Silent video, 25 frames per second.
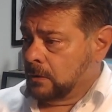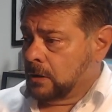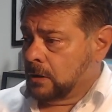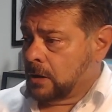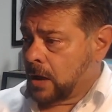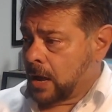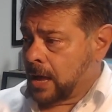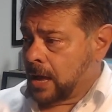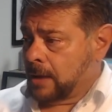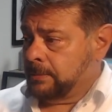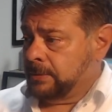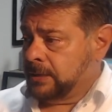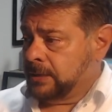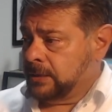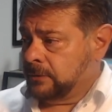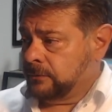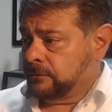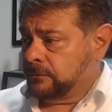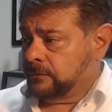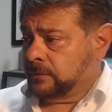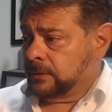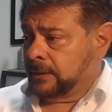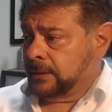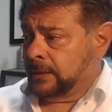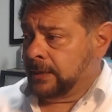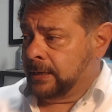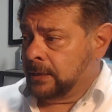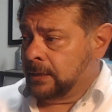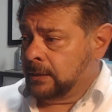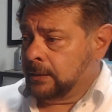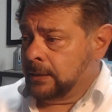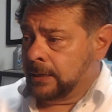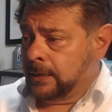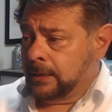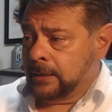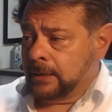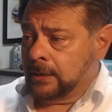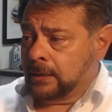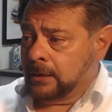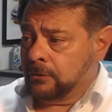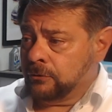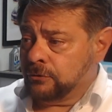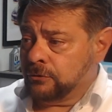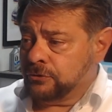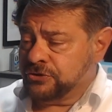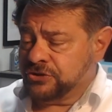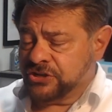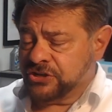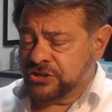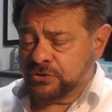Comments, again, any
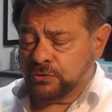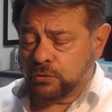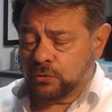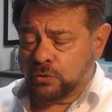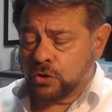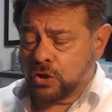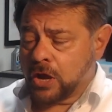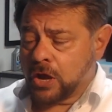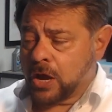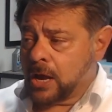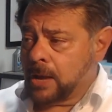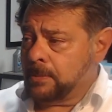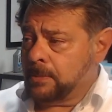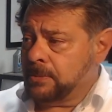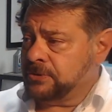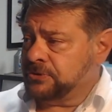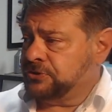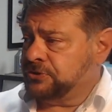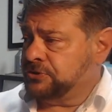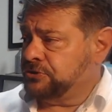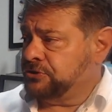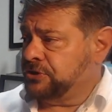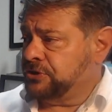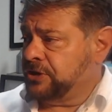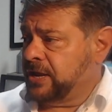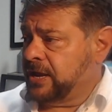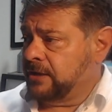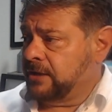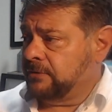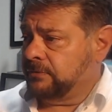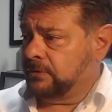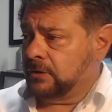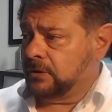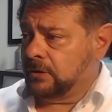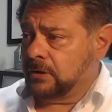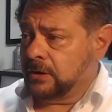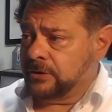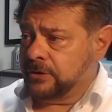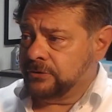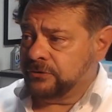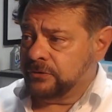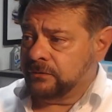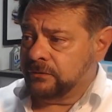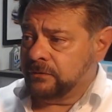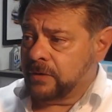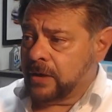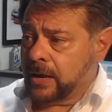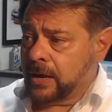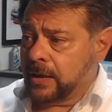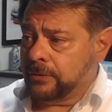other general comments that you have here as
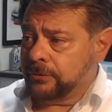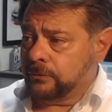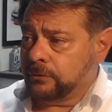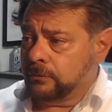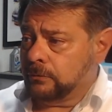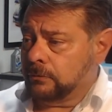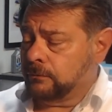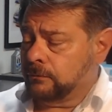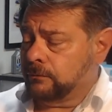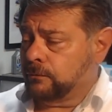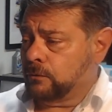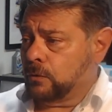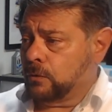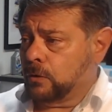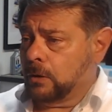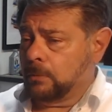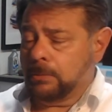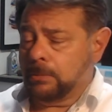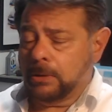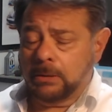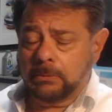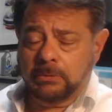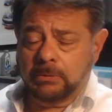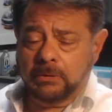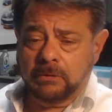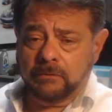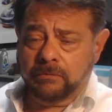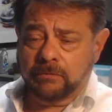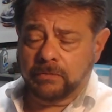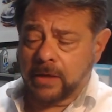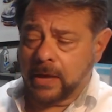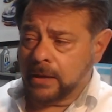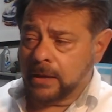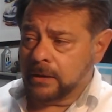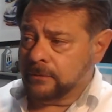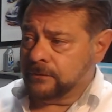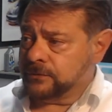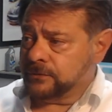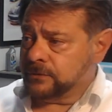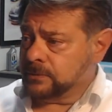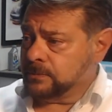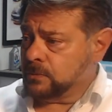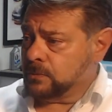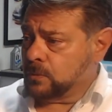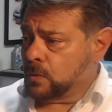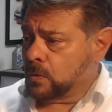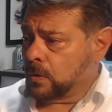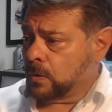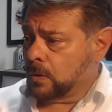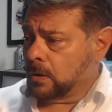you've gone through the form, maybe you thought of some
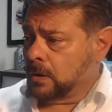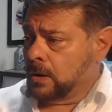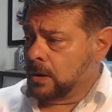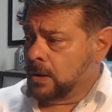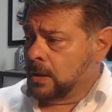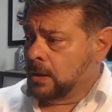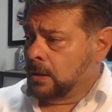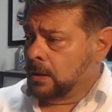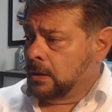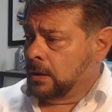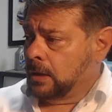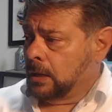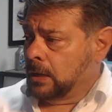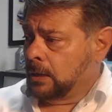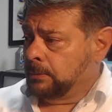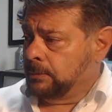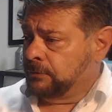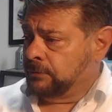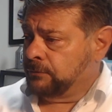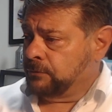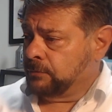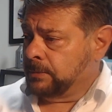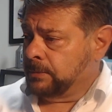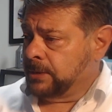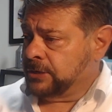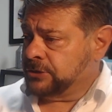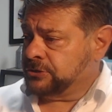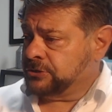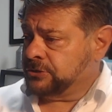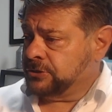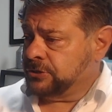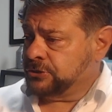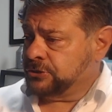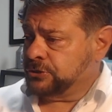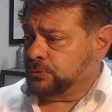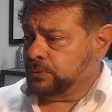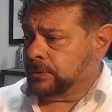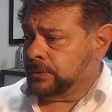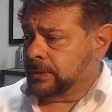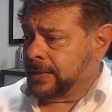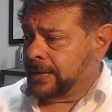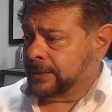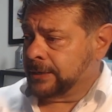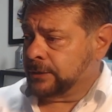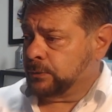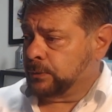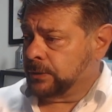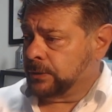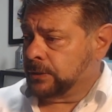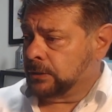more information that you would
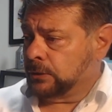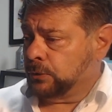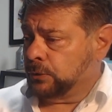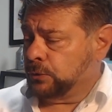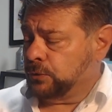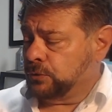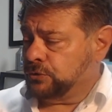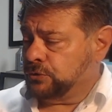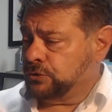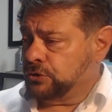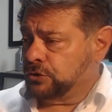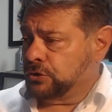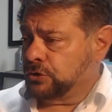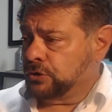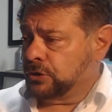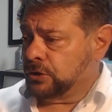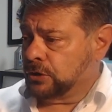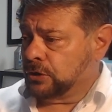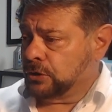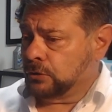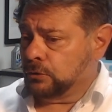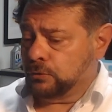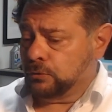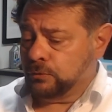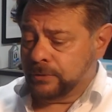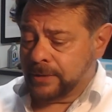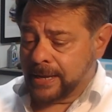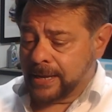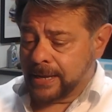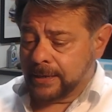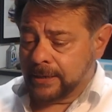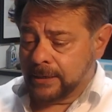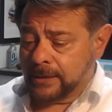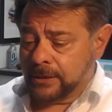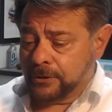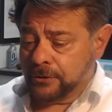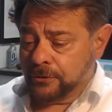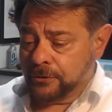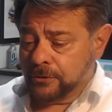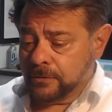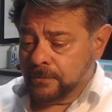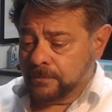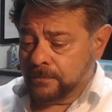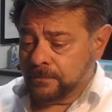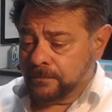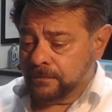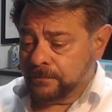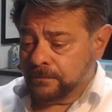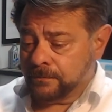like to include, you could include that here.